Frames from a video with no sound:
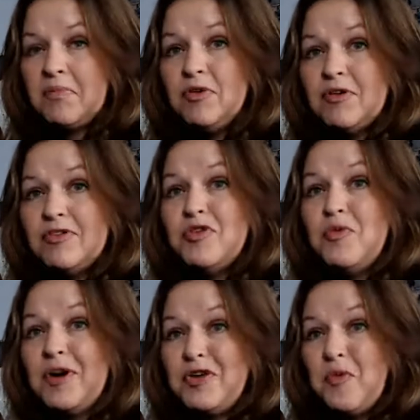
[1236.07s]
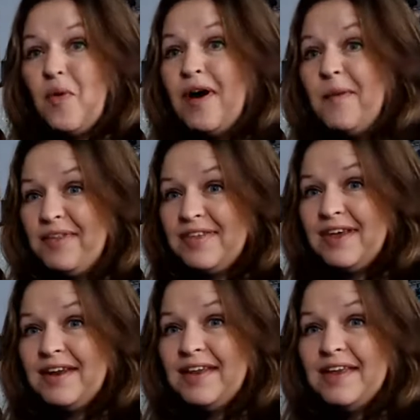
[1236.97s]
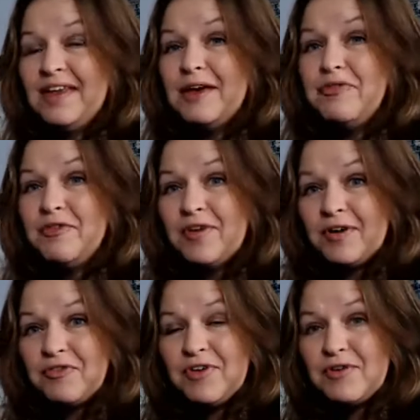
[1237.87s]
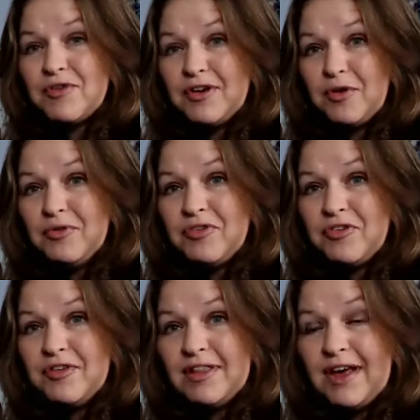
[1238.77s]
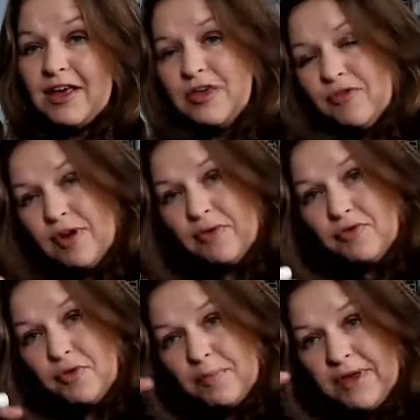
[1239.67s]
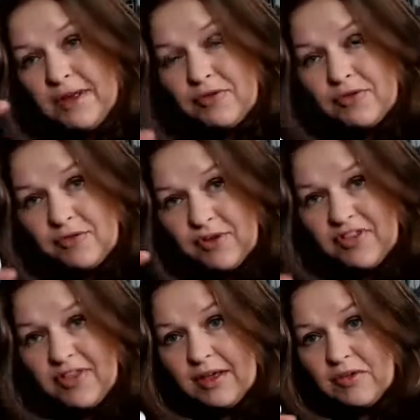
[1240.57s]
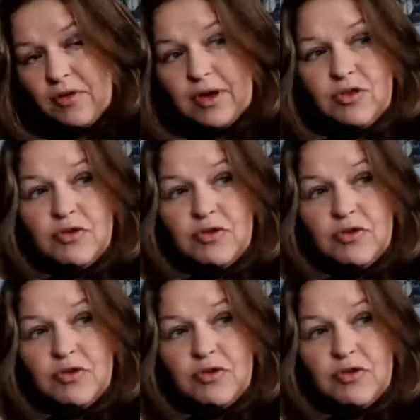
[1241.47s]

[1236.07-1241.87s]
You can do what you want with it. If you've got favorite notes that you like, you've got 4 beats to fit things on.